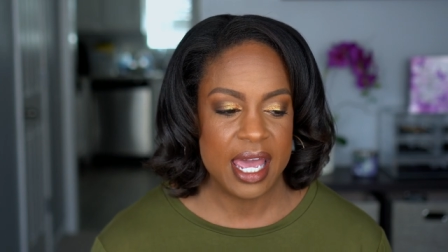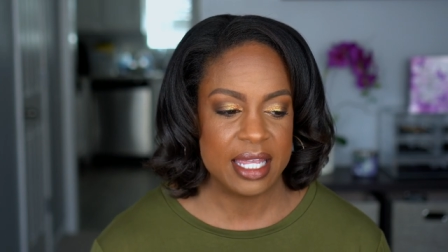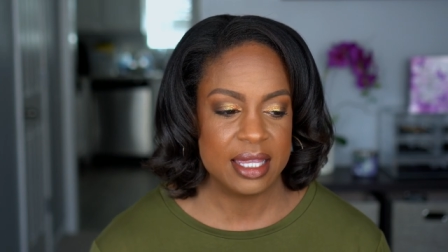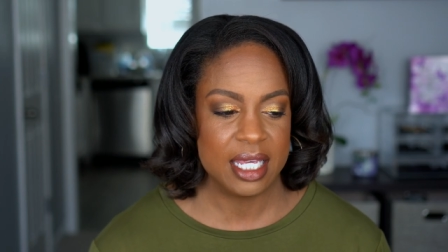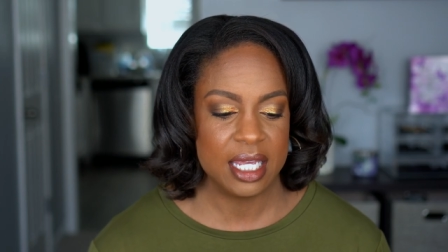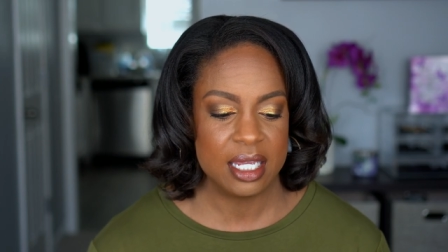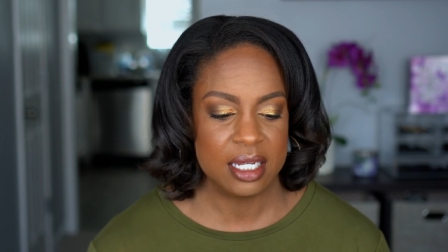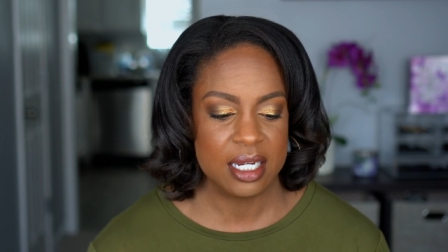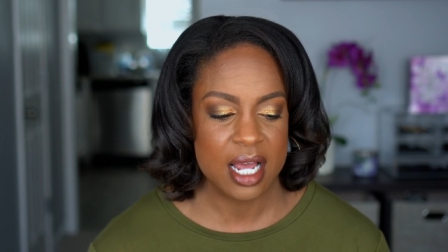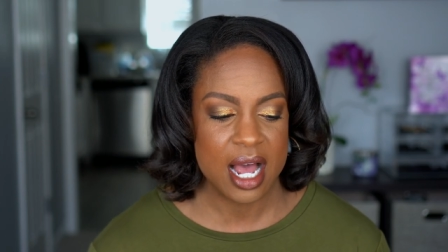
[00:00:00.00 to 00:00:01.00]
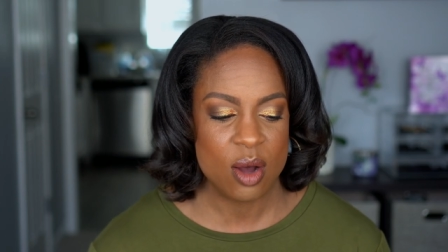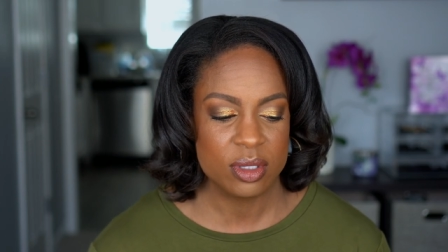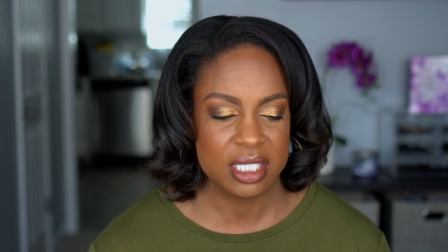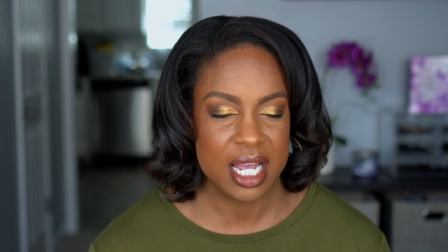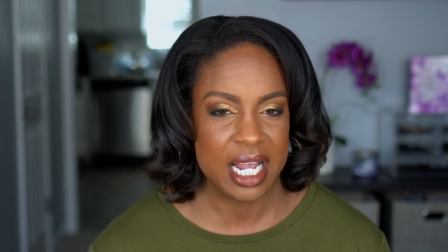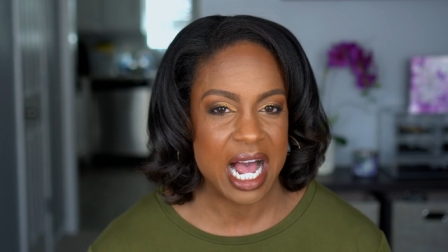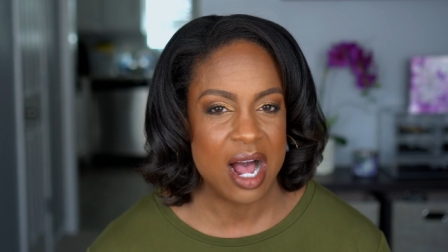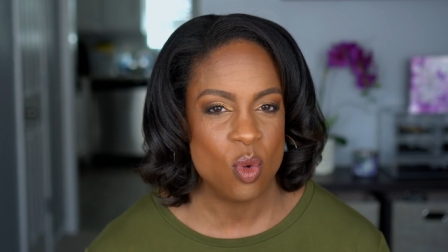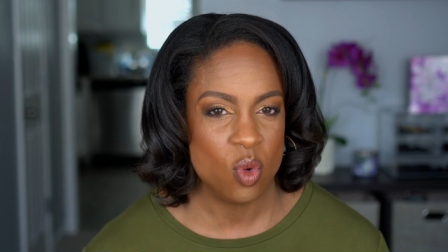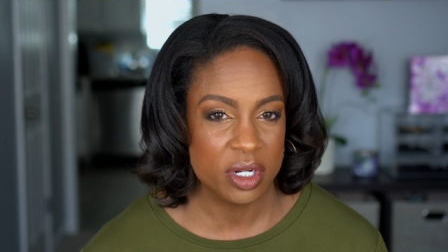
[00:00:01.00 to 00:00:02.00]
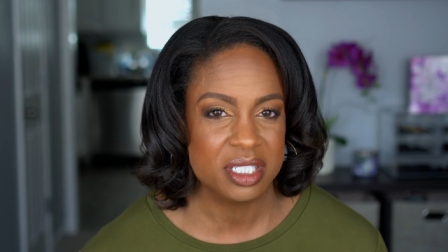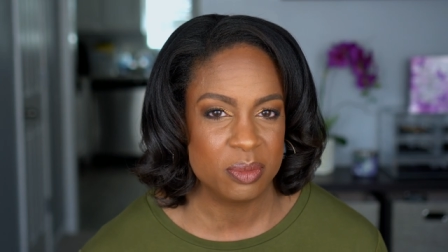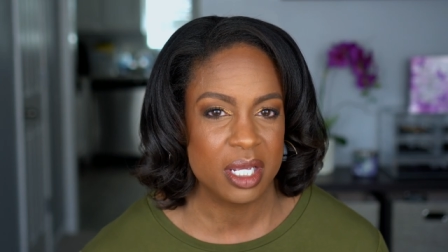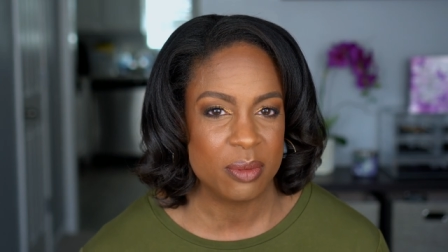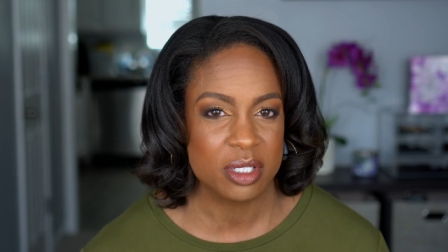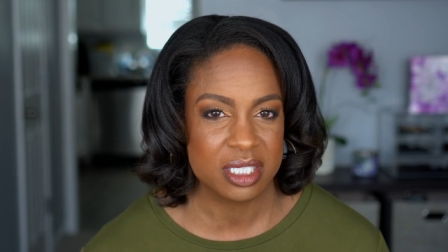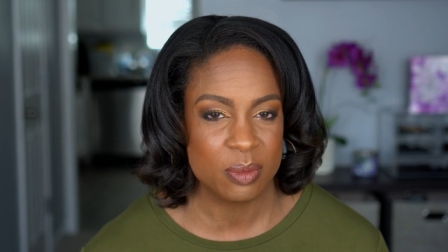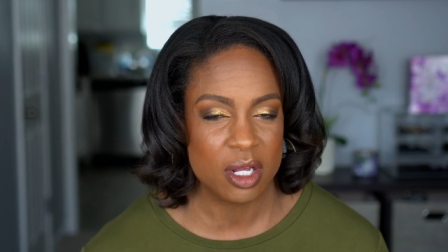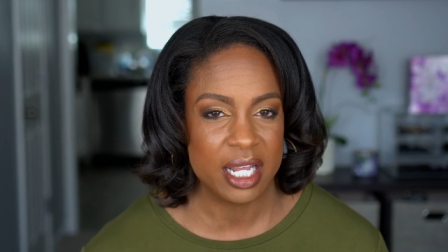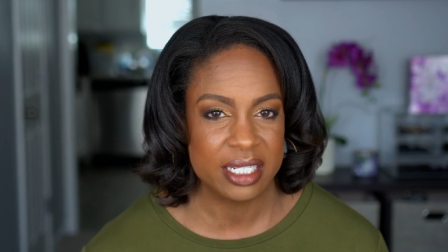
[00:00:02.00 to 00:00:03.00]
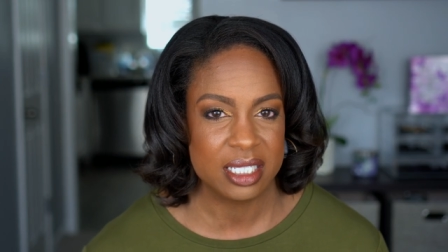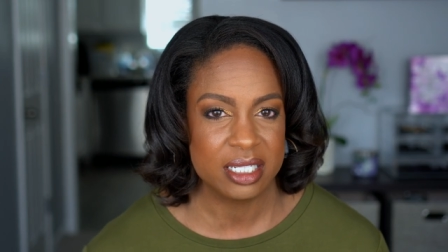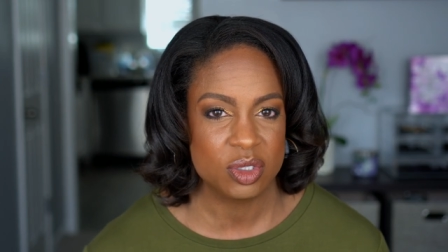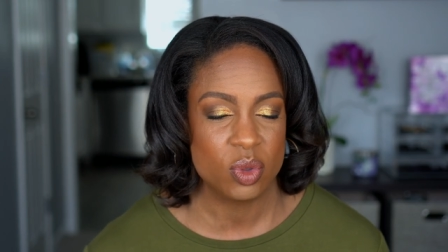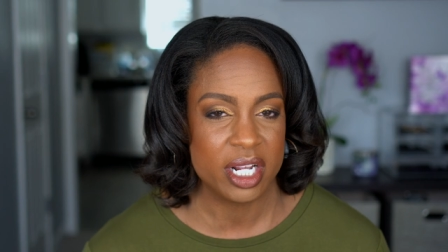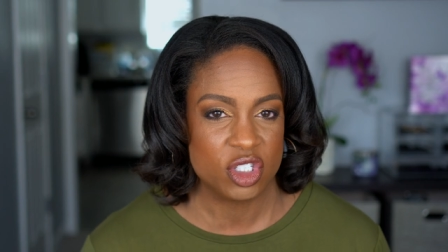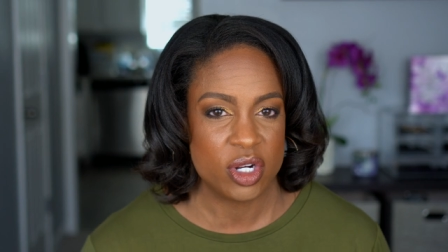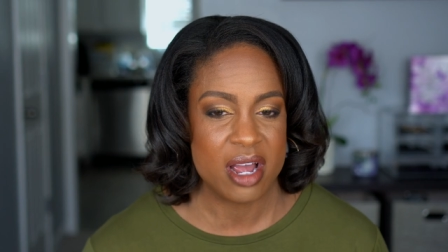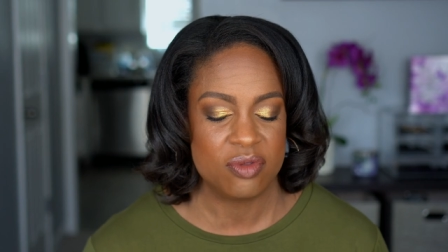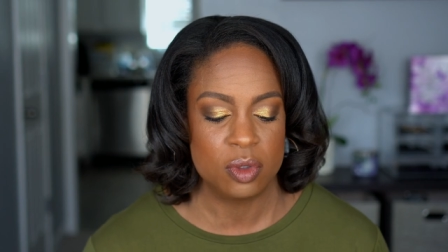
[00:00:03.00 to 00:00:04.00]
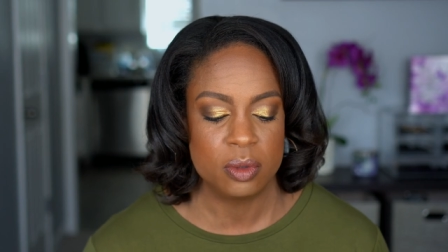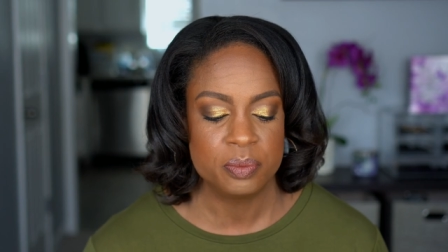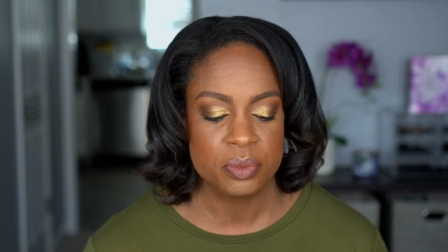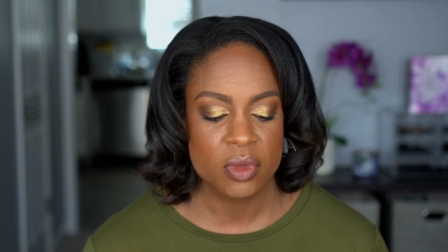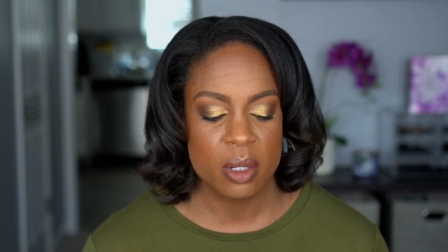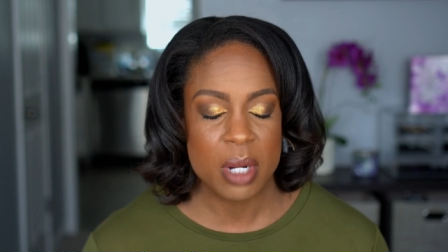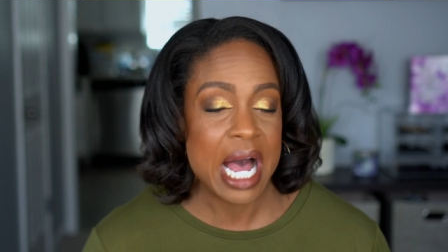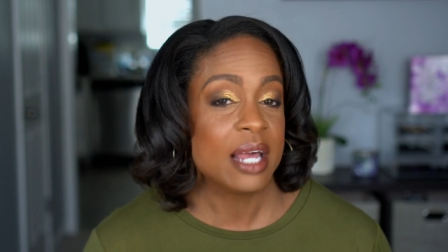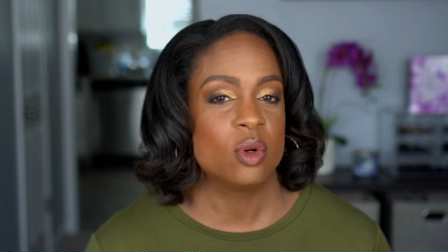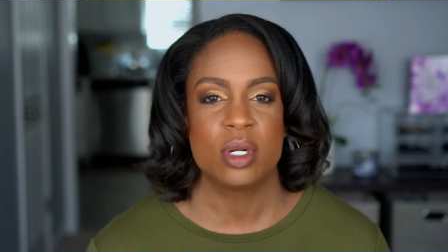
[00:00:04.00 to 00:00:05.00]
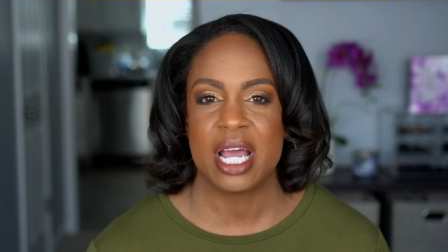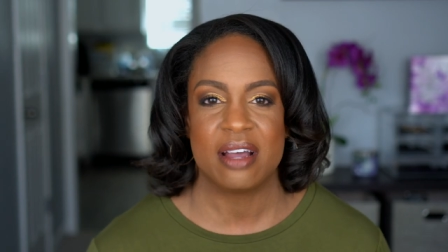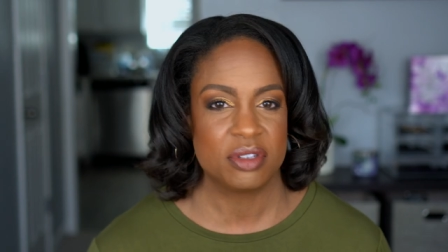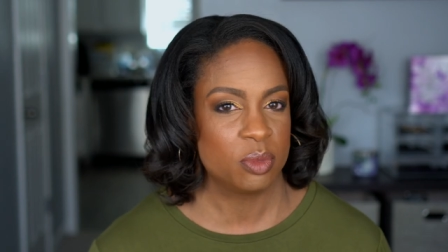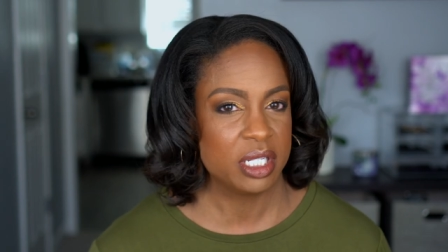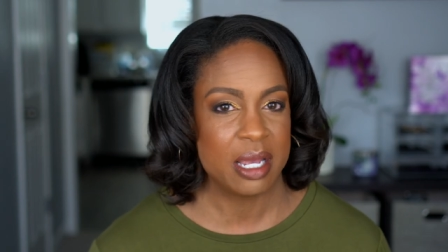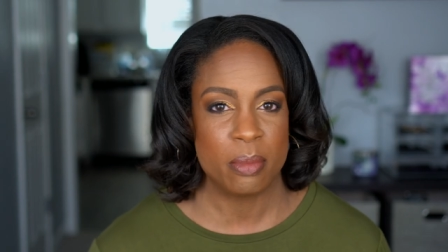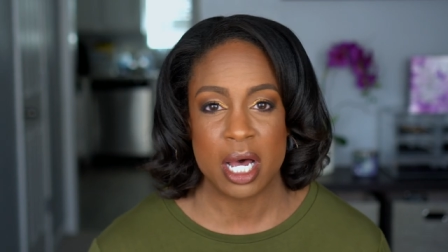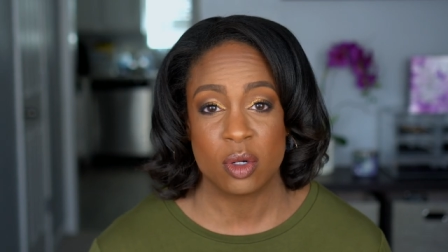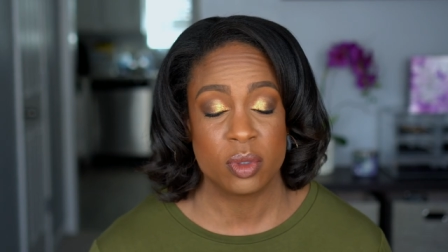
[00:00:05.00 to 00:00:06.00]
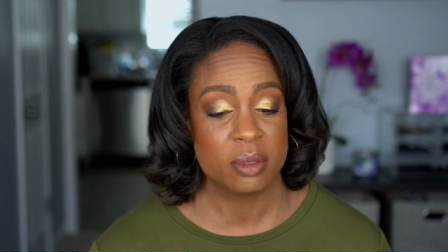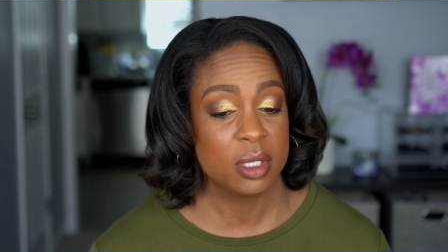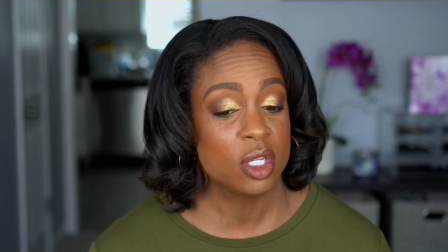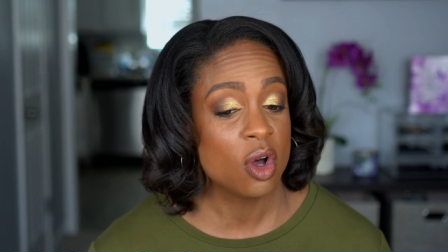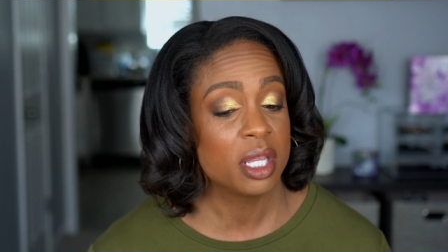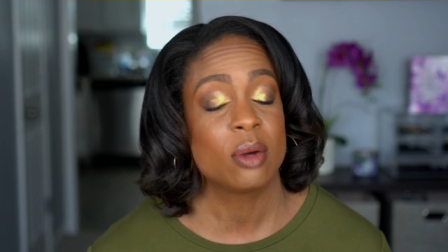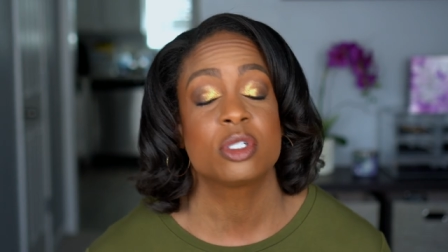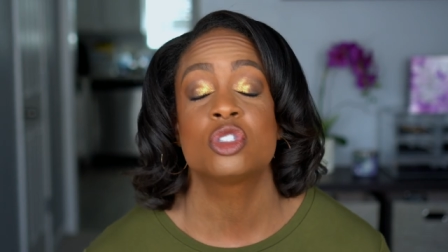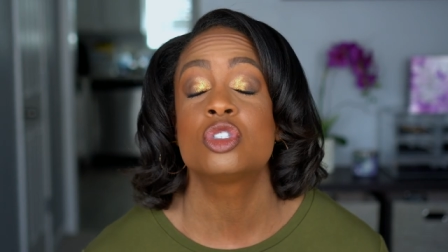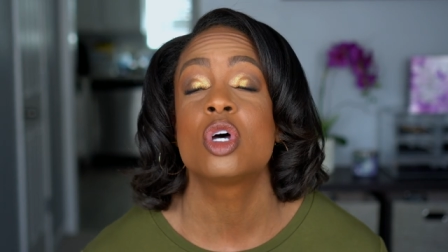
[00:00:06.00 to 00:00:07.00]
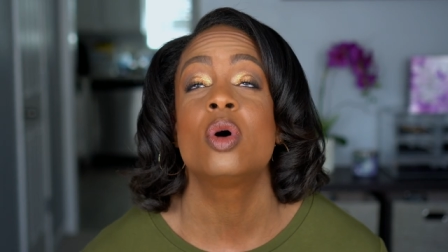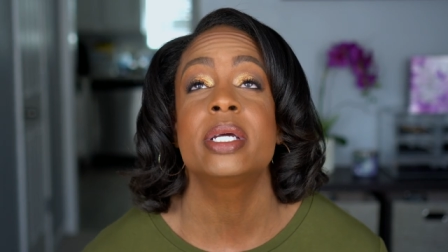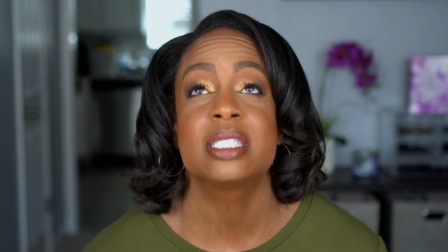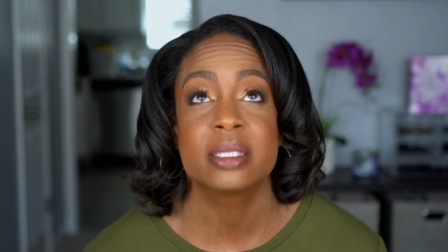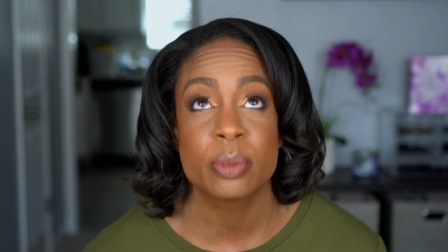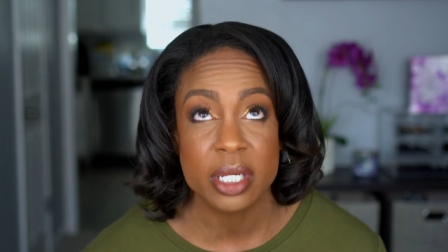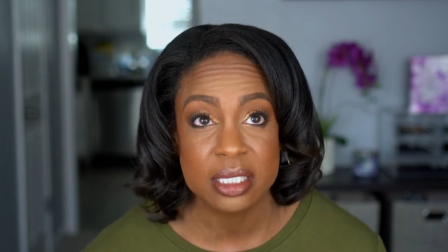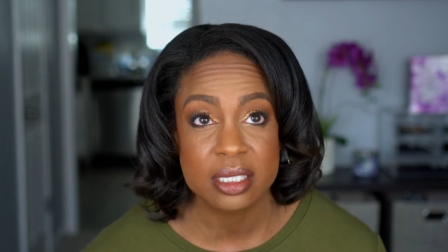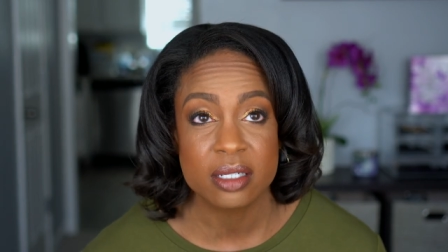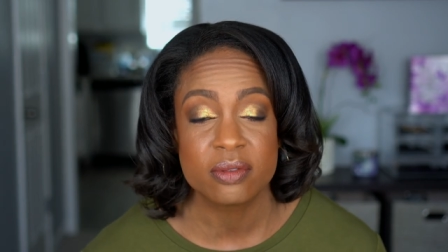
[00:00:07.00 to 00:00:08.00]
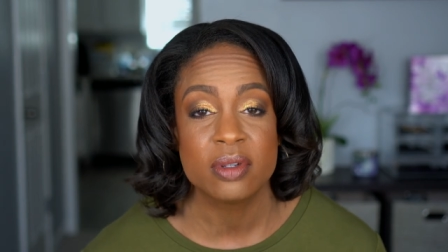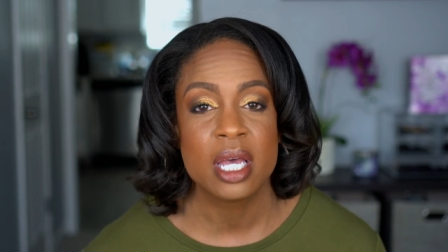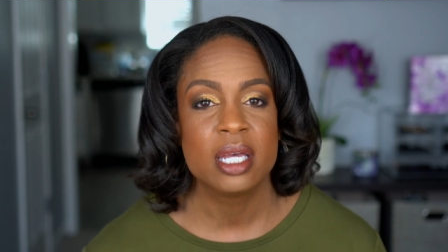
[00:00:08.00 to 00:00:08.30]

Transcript: And then I was like, I want to be able to smell like this when I travel but I don't want to have to bring that bottle with me. Y'all, that was so expensive.